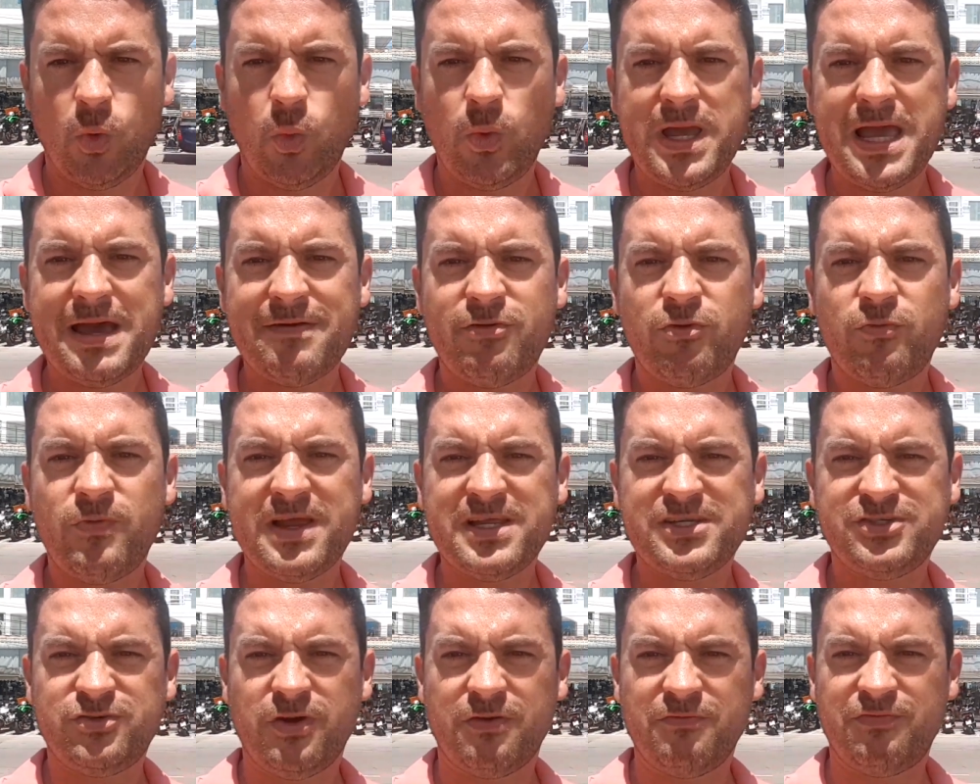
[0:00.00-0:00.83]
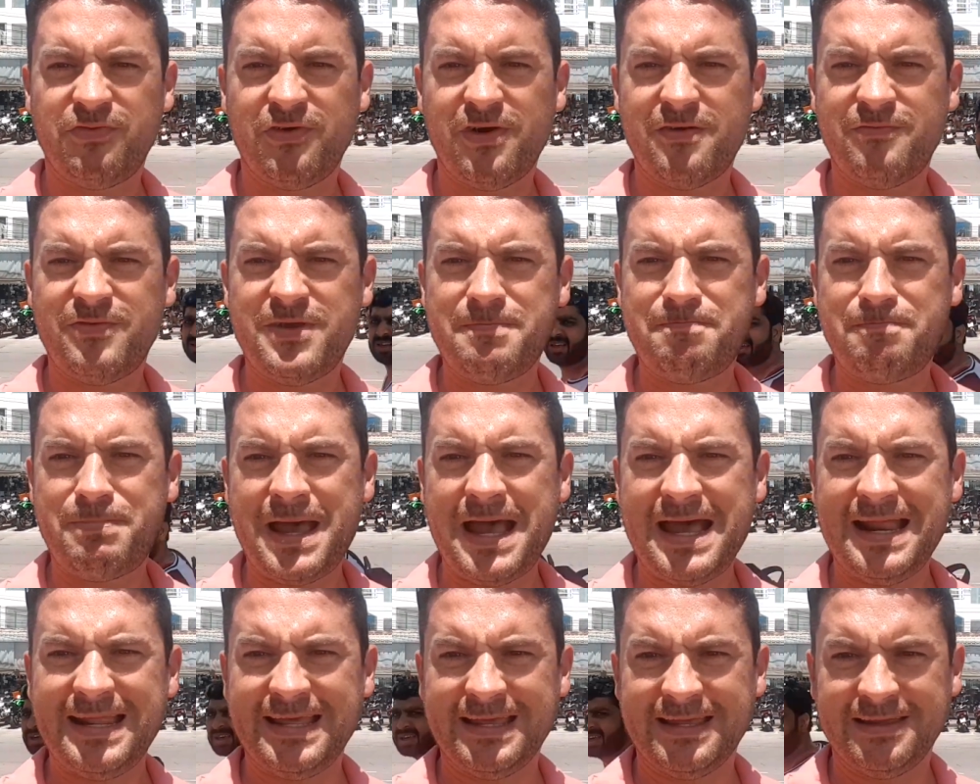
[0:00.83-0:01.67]
We have a restaurant for every
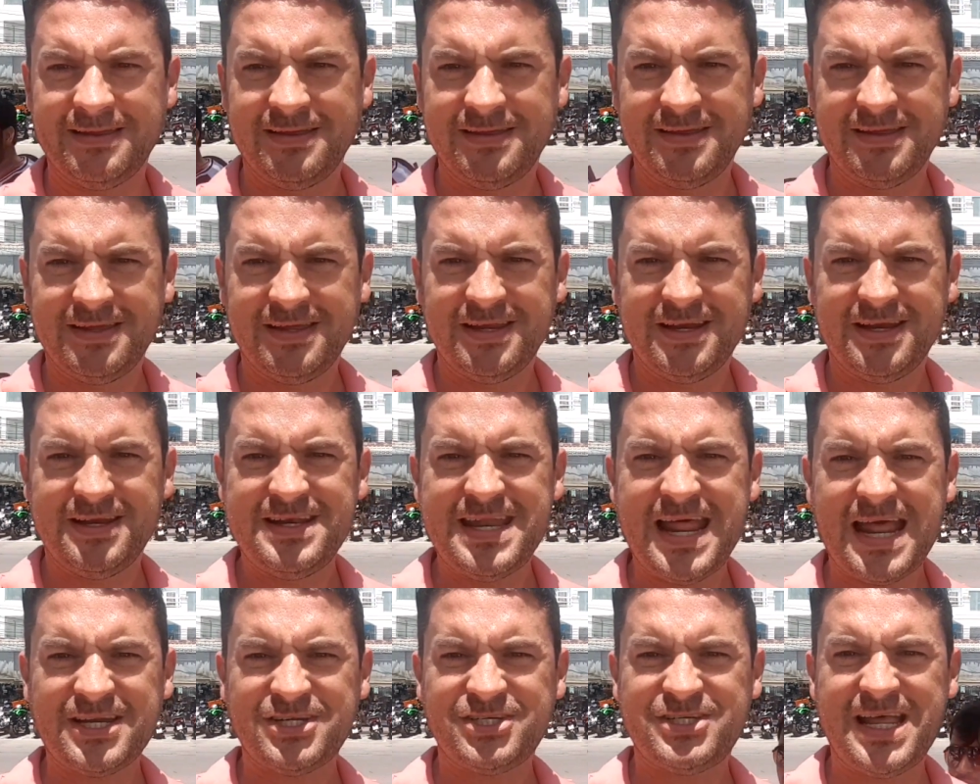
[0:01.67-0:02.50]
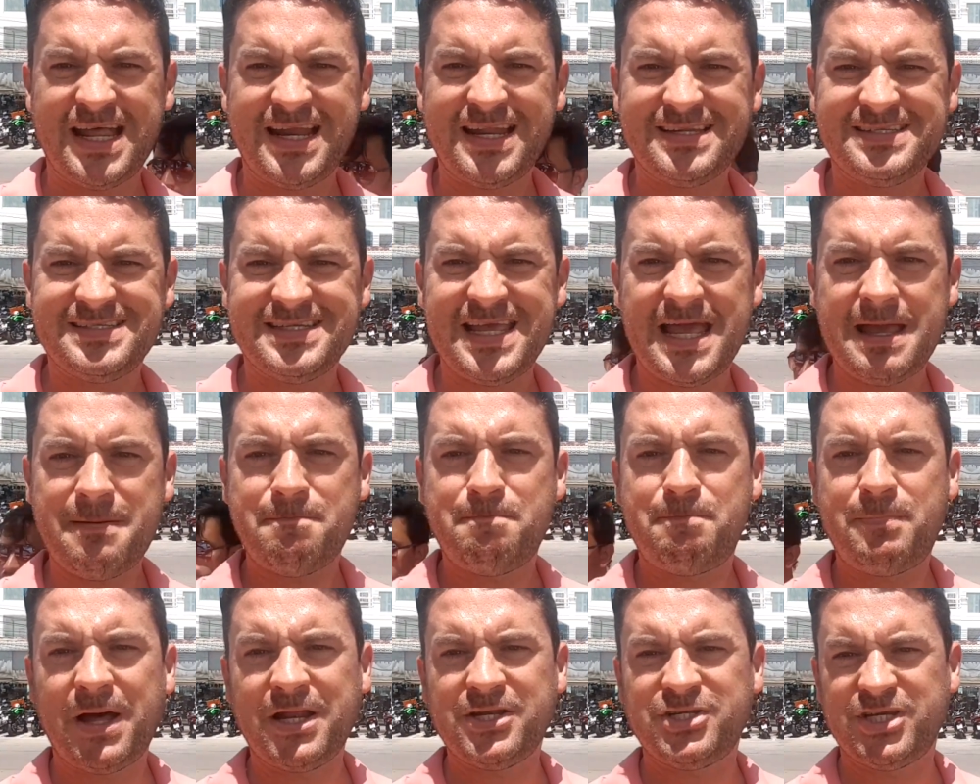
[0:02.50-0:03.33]
palate, nationality
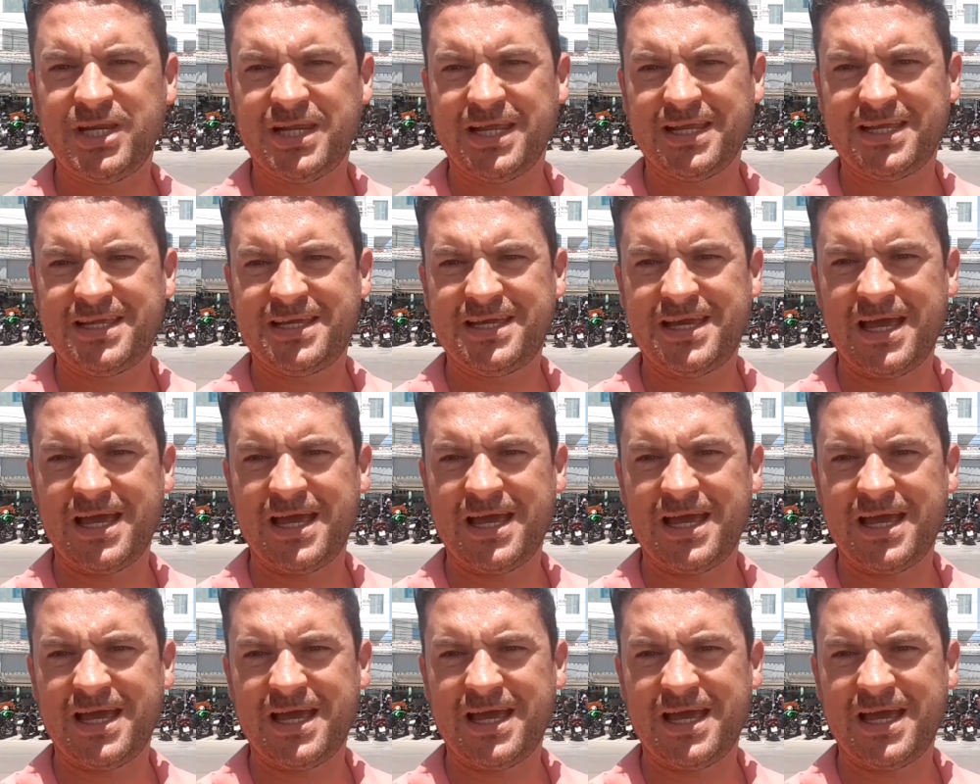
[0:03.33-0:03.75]
and budget.